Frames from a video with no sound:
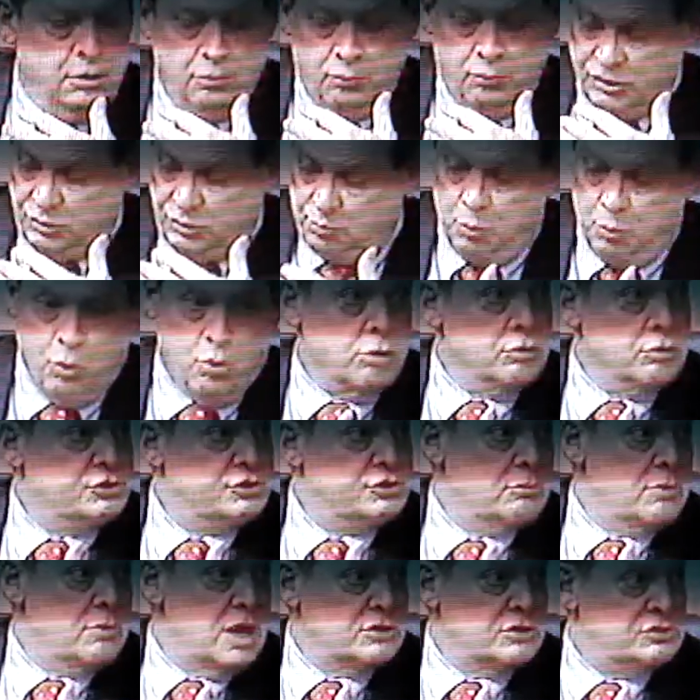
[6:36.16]
which borders
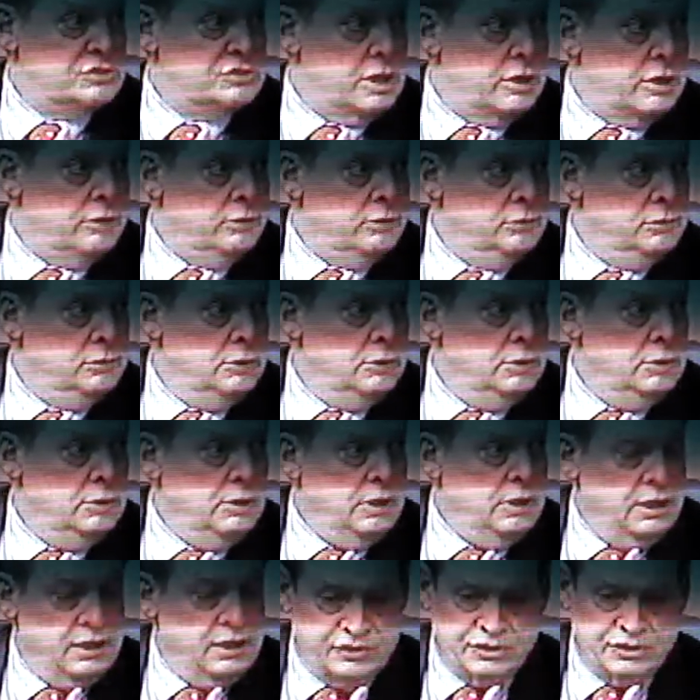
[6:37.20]
the rec center
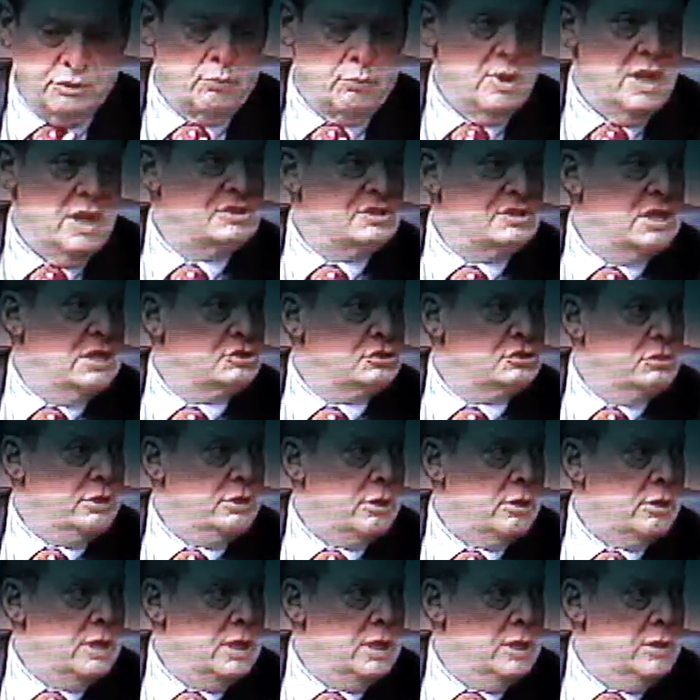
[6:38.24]
and is in a residential
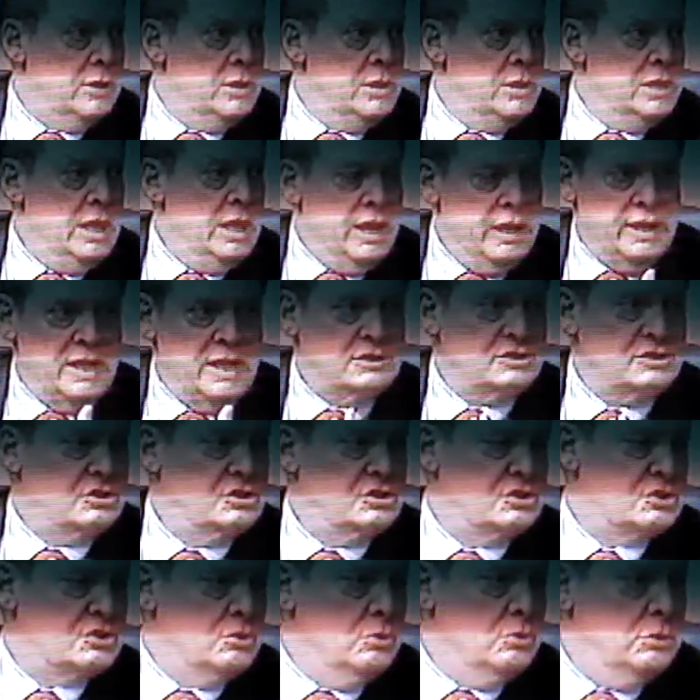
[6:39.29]
area and next
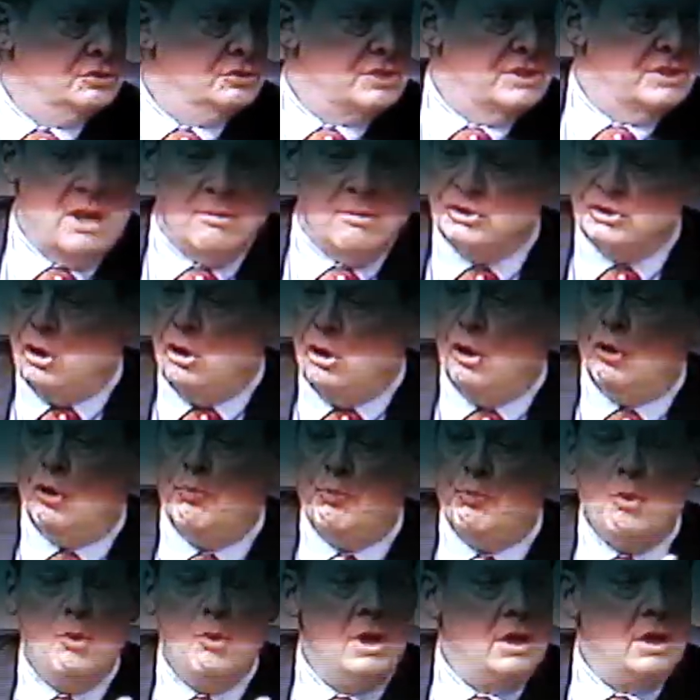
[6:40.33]
to schools. And that was the
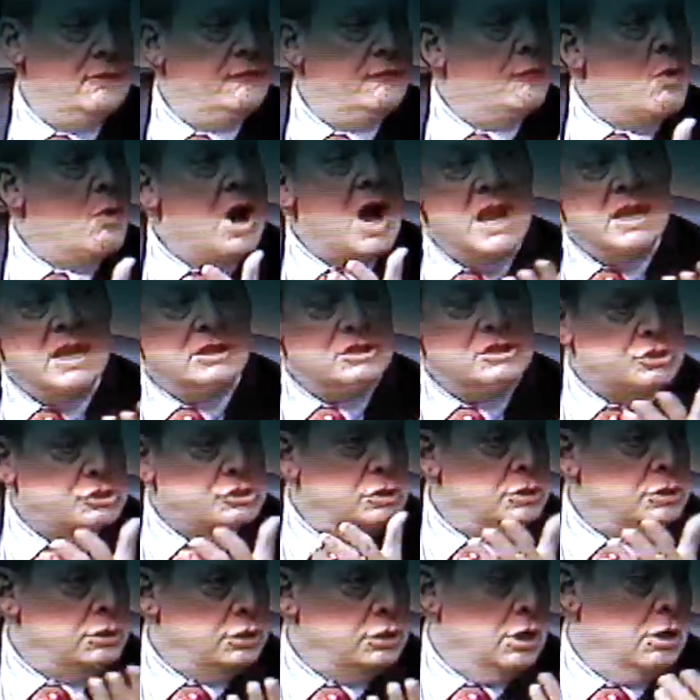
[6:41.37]
whole point of why it
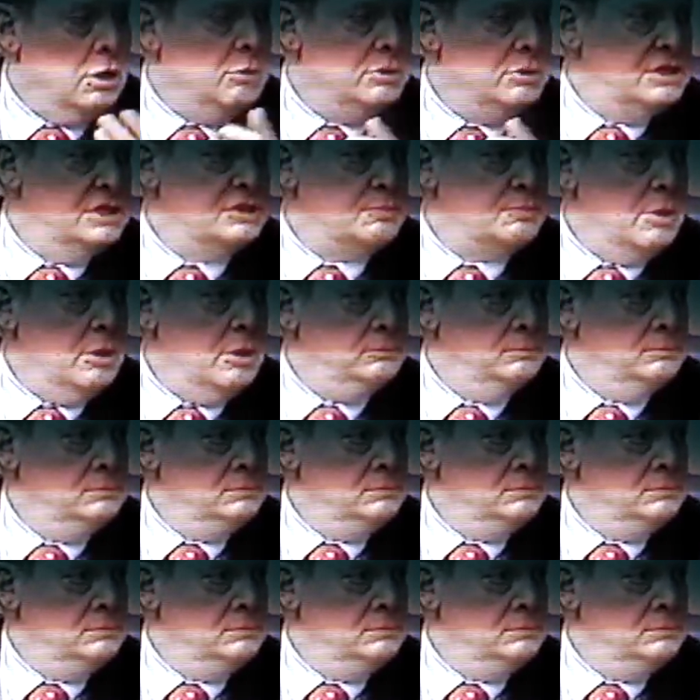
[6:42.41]
shouldn't go at Disbrook.